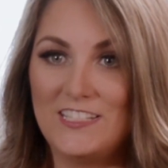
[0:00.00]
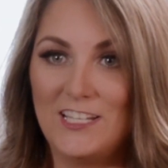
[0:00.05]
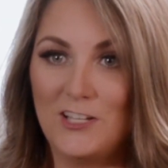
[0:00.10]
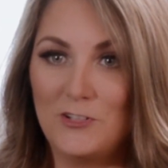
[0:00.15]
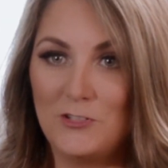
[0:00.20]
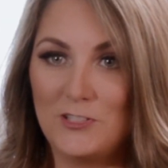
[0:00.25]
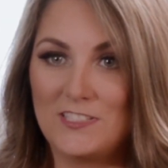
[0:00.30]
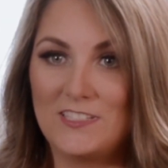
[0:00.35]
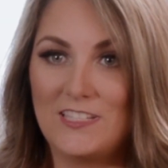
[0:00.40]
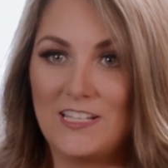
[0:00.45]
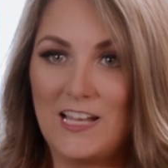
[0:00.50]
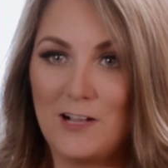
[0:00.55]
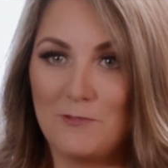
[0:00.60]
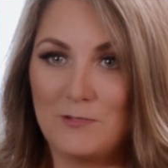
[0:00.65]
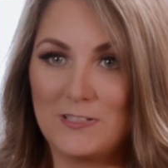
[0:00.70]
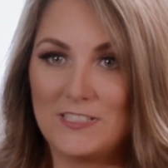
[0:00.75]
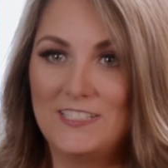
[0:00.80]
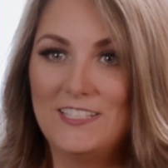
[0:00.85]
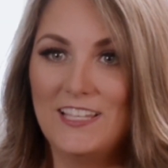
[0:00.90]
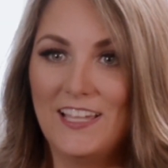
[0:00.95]
He noticed that I
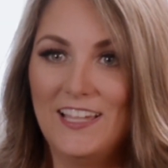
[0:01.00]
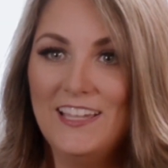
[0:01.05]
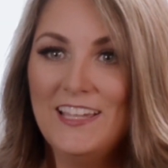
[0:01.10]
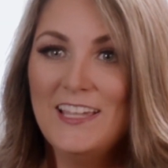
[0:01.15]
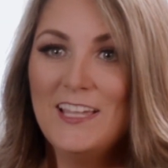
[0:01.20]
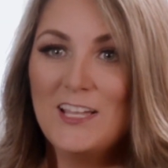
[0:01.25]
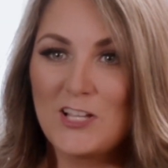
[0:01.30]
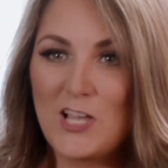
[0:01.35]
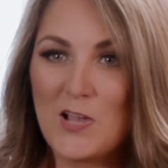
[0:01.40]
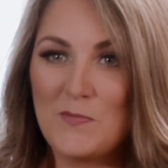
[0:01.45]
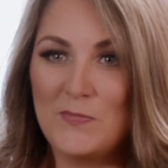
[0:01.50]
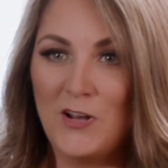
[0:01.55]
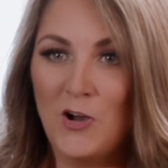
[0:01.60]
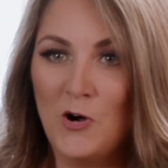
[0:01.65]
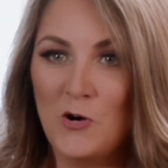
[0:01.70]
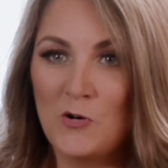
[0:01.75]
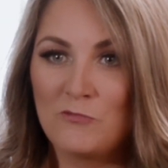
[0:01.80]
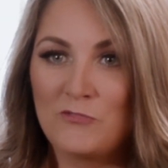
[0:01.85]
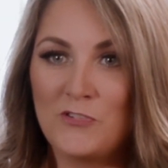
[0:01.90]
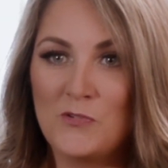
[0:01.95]
was coming
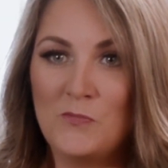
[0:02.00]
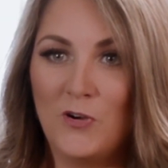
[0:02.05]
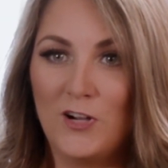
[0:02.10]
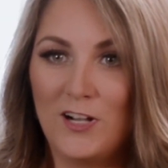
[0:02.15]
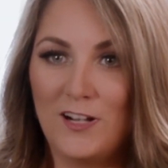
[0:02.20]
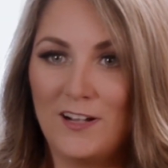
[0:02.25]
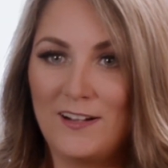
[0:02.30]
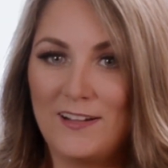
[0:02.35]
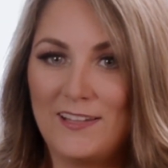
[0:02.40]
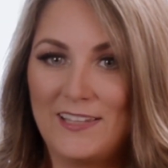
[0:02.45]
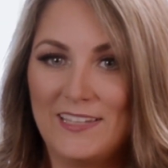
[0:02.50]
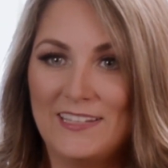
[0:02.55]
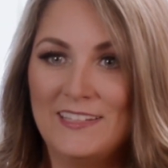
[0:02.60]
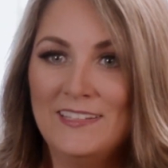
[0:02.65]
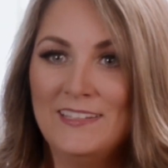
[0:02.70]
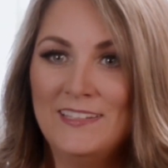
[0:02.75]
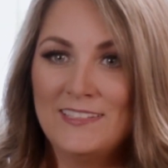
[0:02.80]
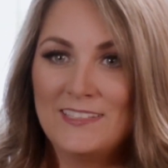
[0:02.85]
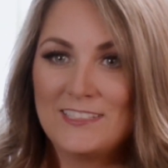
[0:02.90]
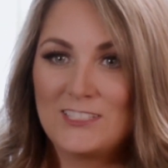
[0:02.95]
home from work
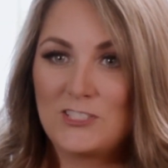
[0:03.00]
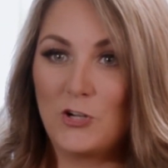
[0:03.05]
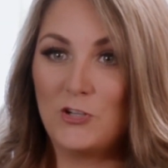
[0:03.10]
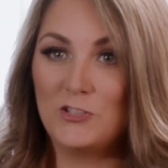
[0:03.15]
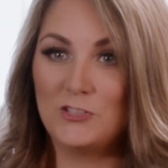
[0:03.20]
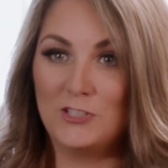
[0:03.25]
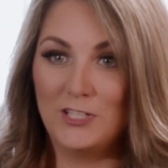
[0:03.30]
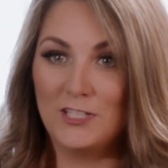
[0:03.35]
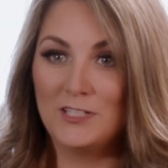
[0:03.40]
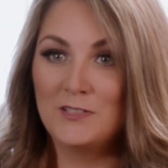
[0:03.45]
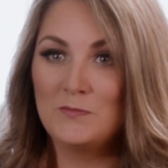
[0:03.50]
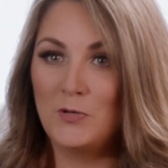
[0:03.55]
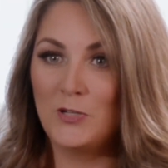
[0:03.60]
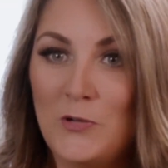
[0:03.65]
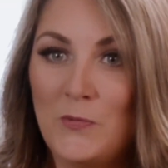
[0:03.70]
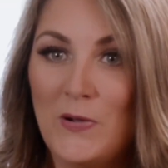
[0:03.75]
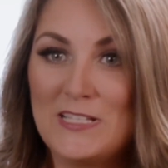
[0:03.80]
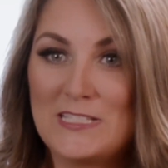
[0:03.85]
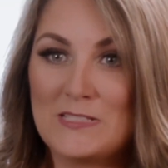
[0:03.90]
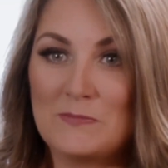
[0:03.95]
and starting to
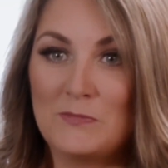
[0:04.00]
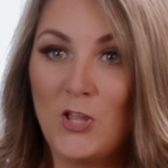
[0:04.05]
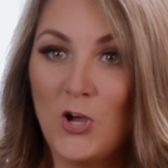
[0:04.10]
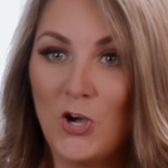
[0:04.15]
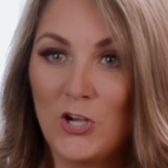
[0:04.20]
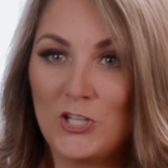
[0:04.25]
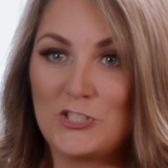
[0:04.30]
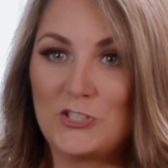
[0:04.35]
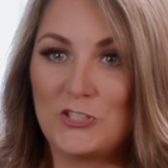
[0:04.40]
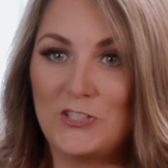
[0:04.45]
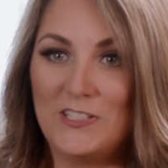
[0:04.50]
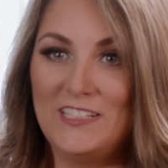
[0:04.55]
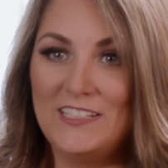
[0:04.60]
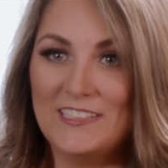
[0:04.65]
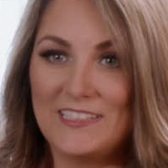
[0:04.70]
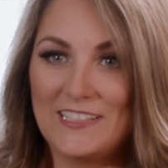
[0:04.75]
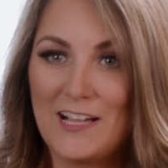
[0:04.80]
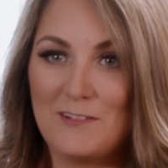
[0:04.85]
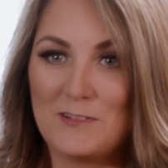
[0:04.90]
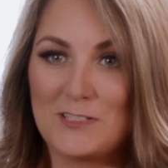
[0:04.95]
put away some
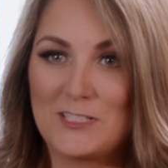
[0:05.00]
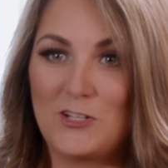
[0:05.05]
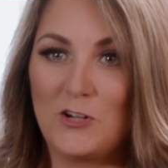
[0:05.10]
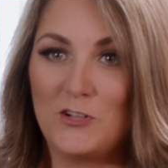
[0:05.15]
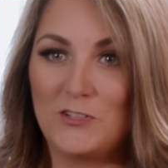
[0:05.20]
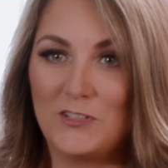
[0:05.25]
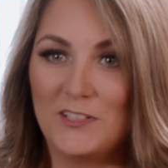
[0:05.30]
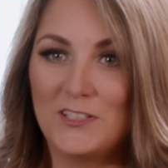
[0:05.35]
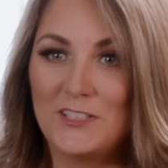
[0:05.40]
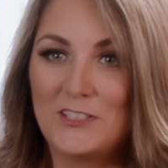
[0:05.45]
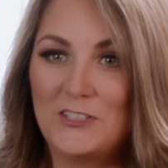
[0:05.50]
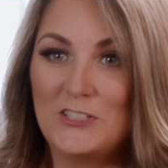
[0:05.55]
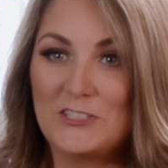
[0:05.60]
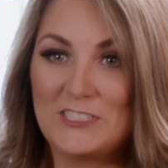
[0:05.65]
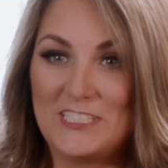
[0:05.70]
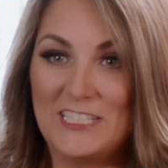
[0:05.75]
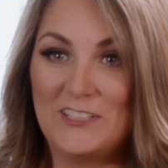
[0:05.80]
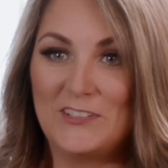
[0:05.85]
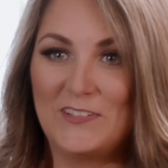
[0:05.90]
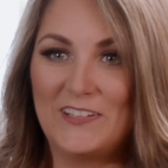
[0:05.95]
laundry, and I was starting to
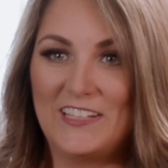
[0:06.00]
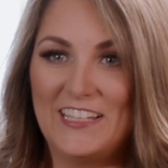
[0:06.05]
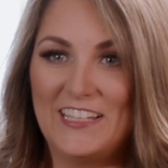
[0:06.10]
cook dinner